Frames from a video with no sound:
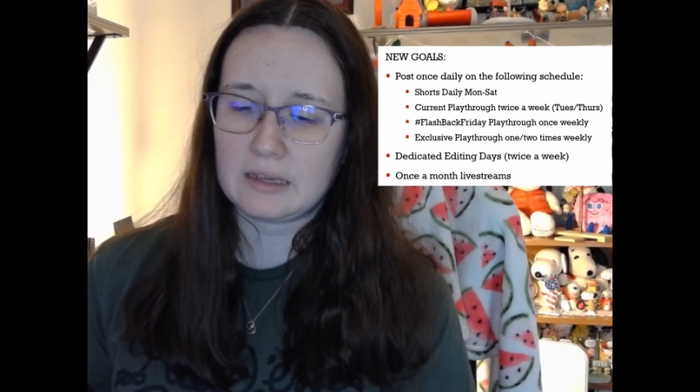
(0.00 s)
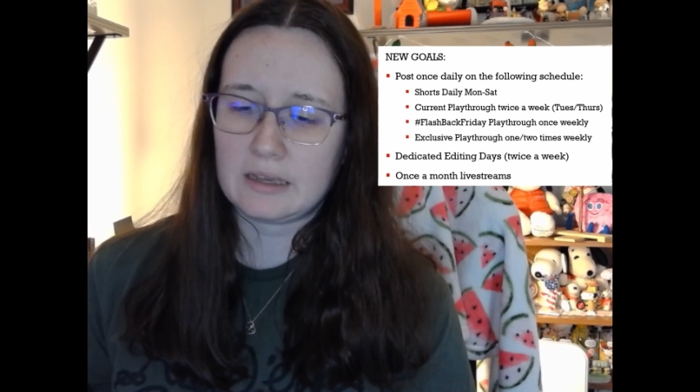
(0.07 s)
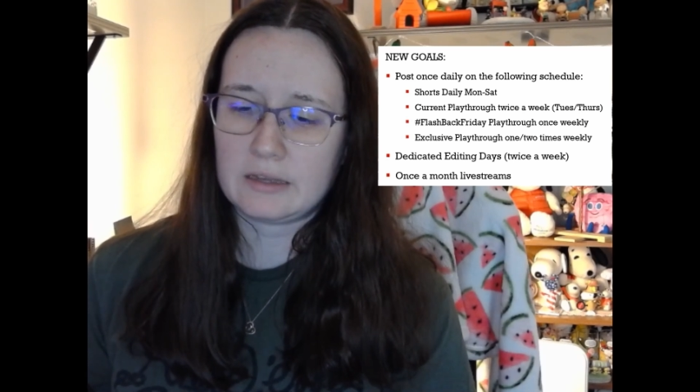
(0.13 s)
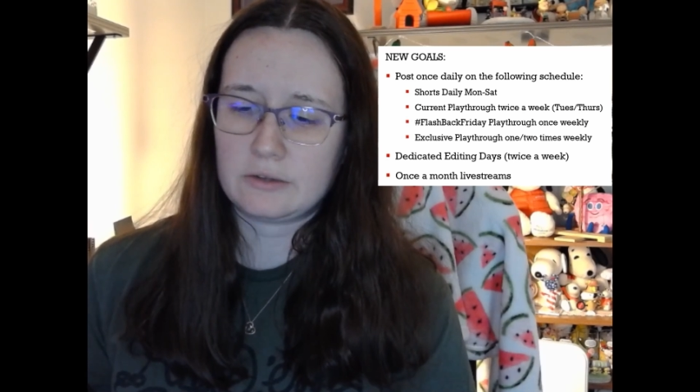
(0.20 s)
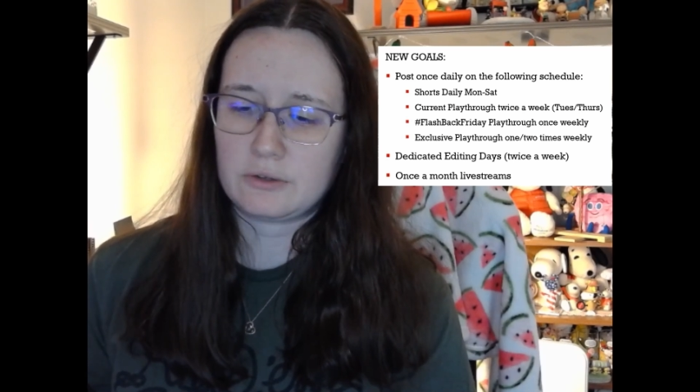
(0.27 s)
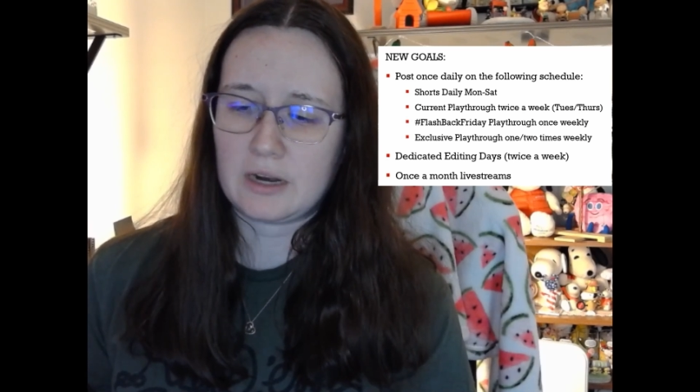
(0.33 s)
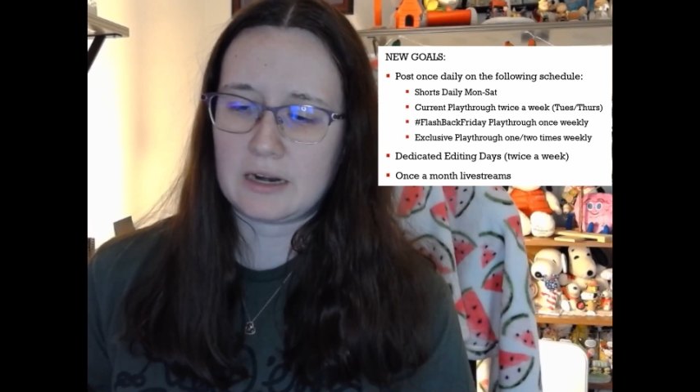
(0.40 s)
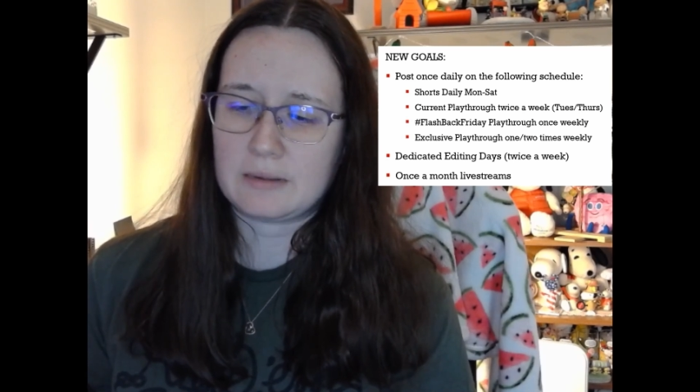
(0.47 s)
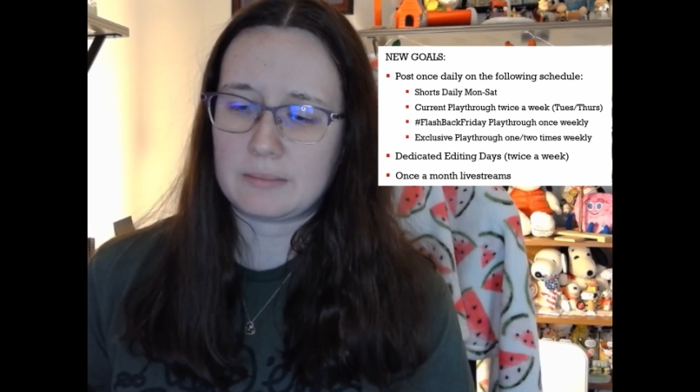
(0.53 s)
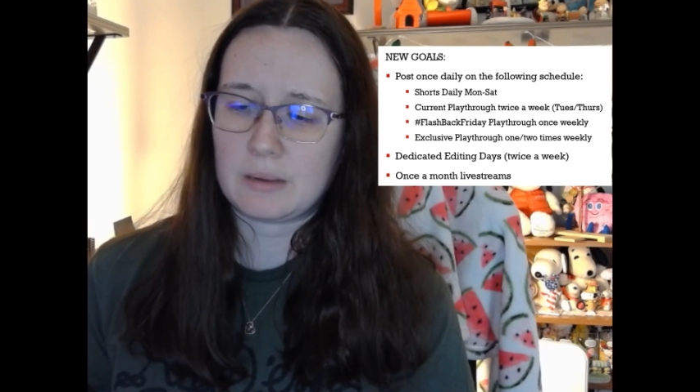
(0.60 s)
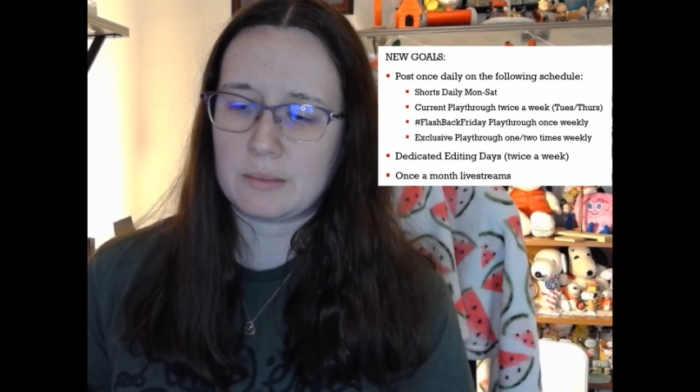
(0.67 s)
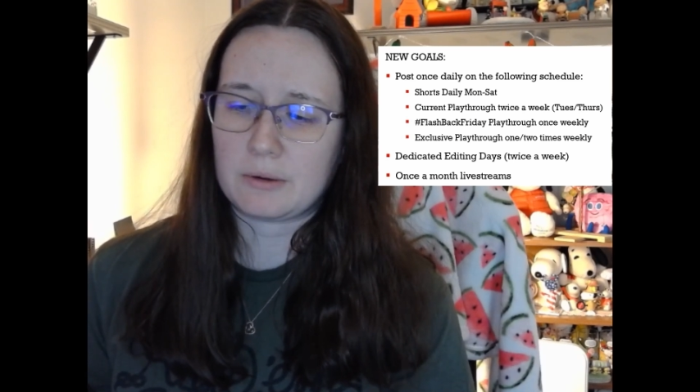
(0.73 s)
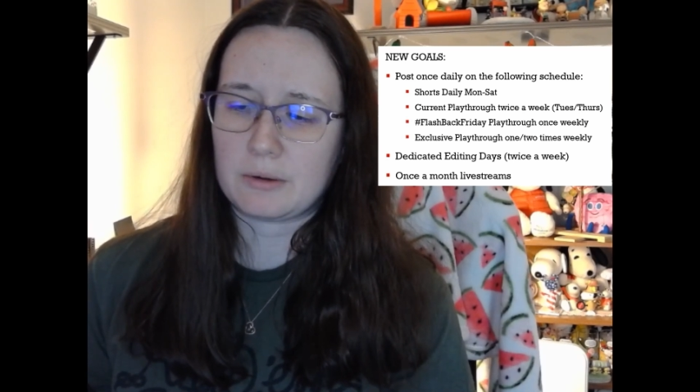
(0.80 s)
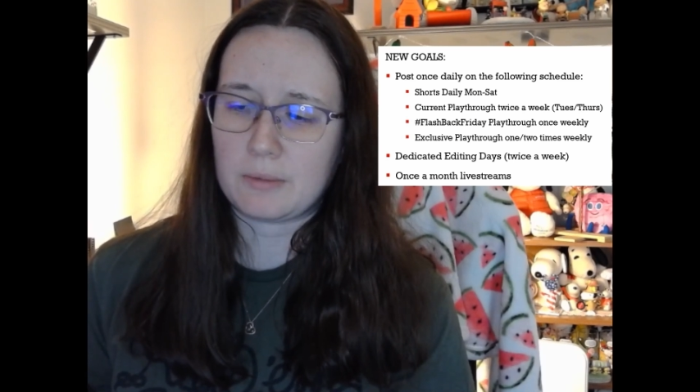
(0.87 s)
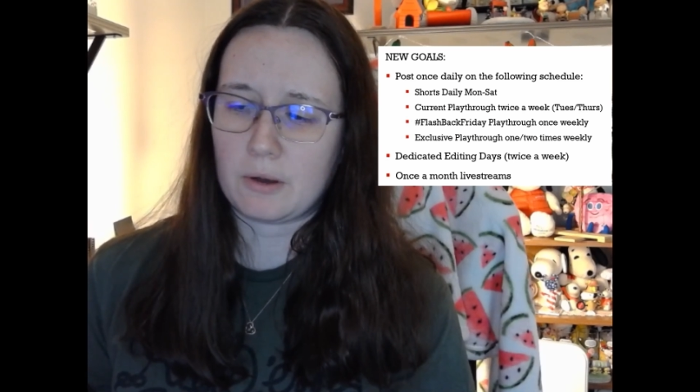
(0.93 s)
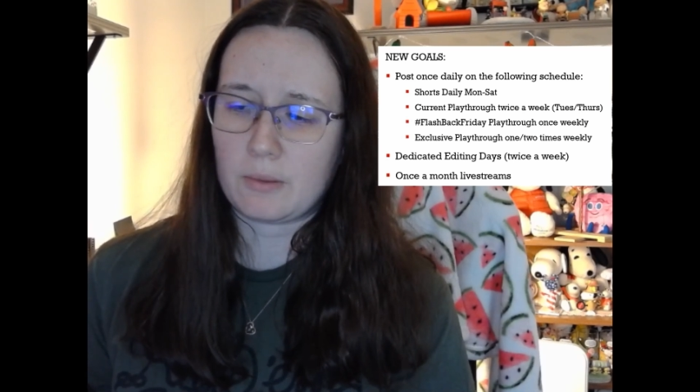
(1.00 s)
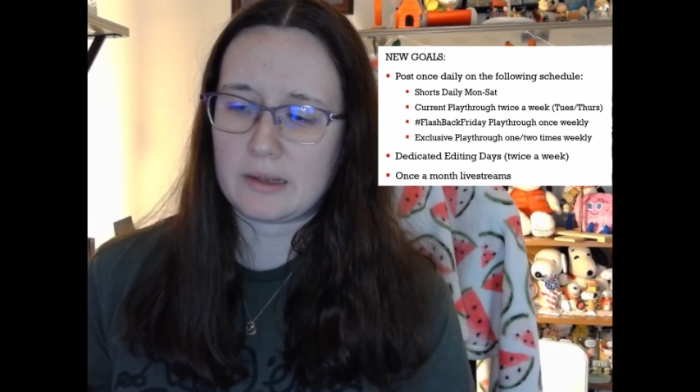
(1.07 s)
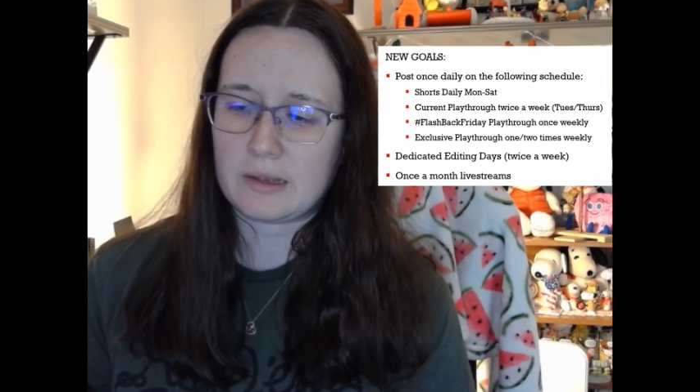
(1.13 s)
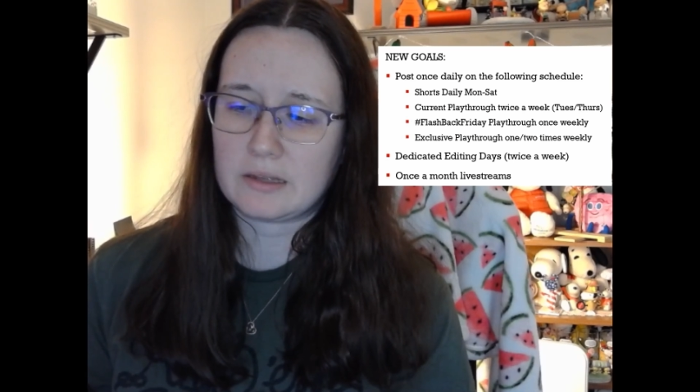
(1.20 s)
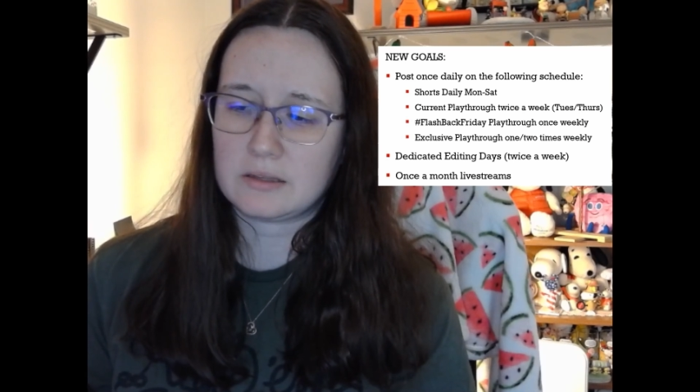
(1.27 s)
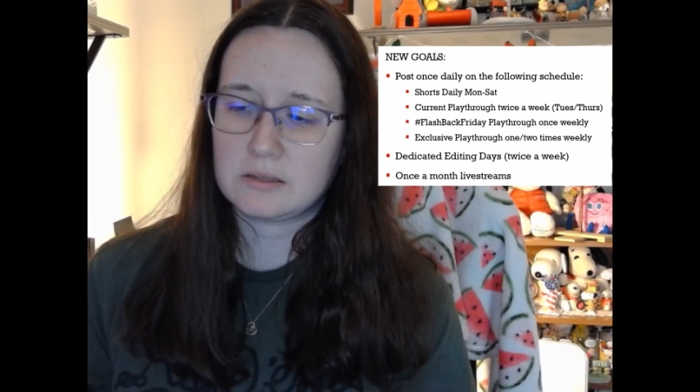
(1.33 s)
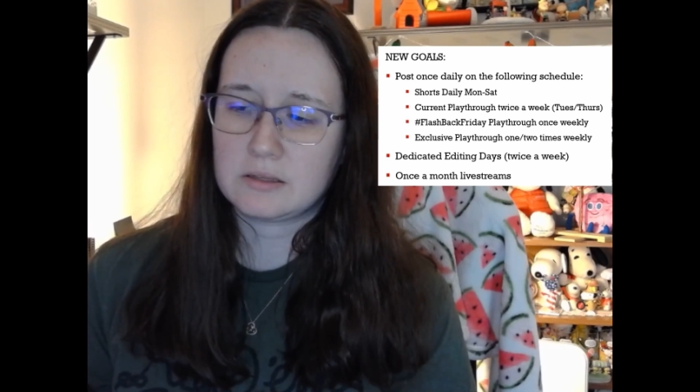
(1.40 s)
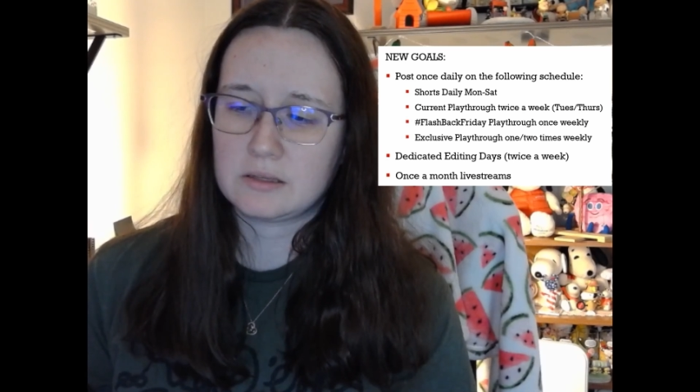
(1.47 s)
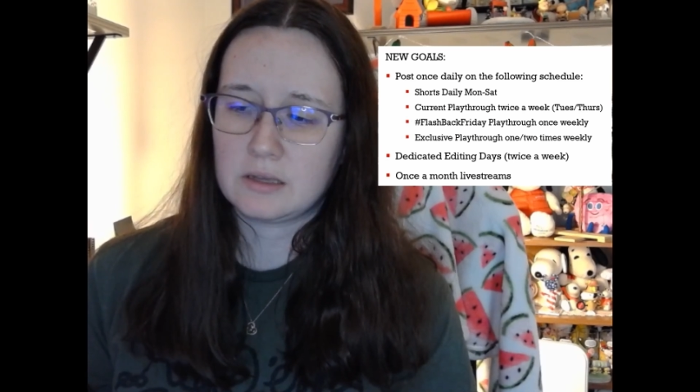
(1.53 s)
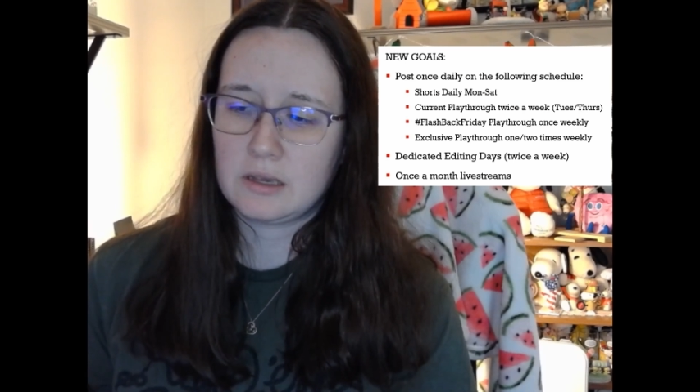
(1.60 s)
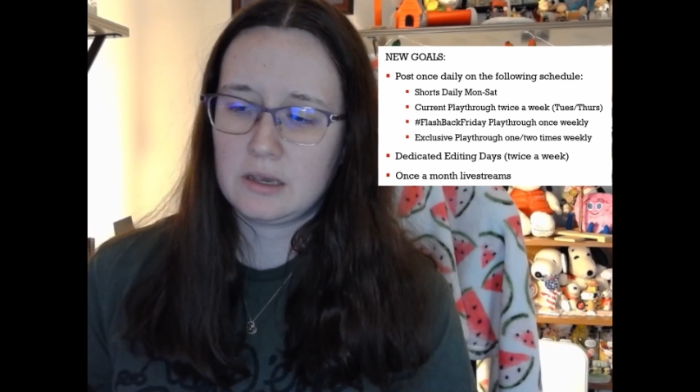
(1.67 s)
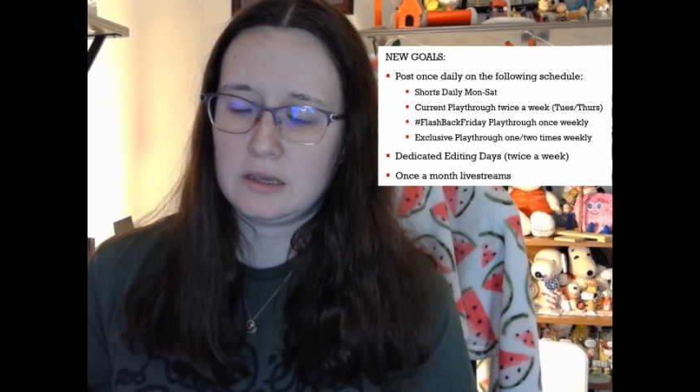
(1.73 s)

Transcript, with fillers: and try to remember moments